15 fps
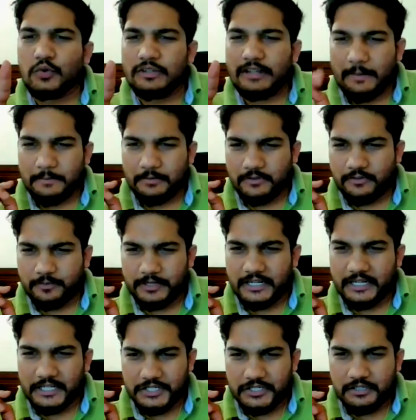two type of
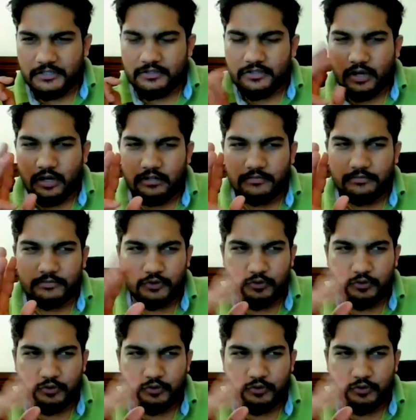predictions or